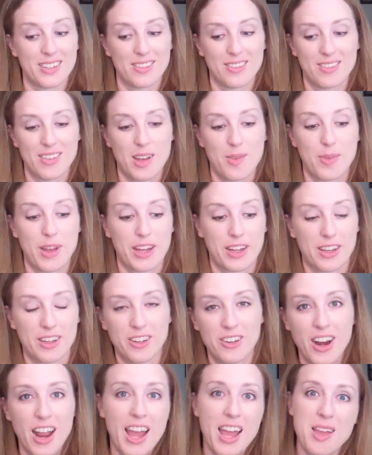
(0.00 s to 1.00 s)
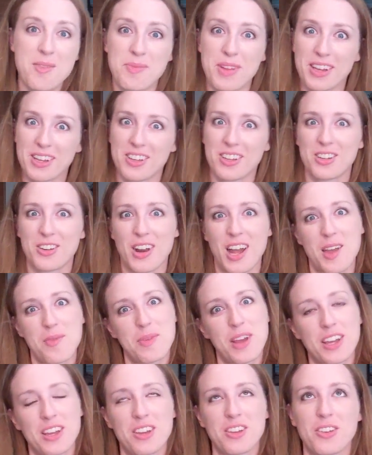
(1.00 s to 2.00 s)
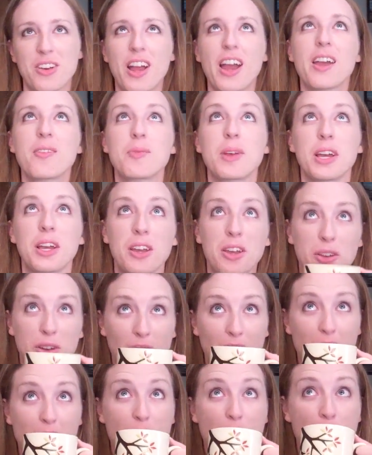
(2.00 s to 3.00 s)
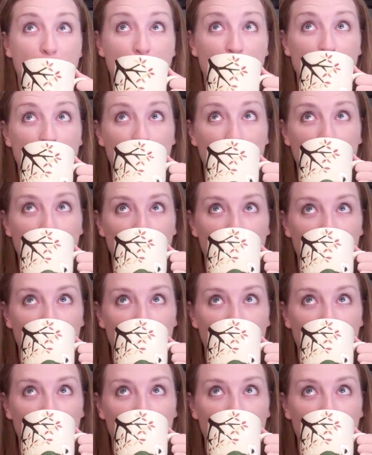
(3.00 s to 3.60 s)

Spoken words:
not gonna cry, I'm not gonna cry, I'm not gonna cry, I'm not gonna cry.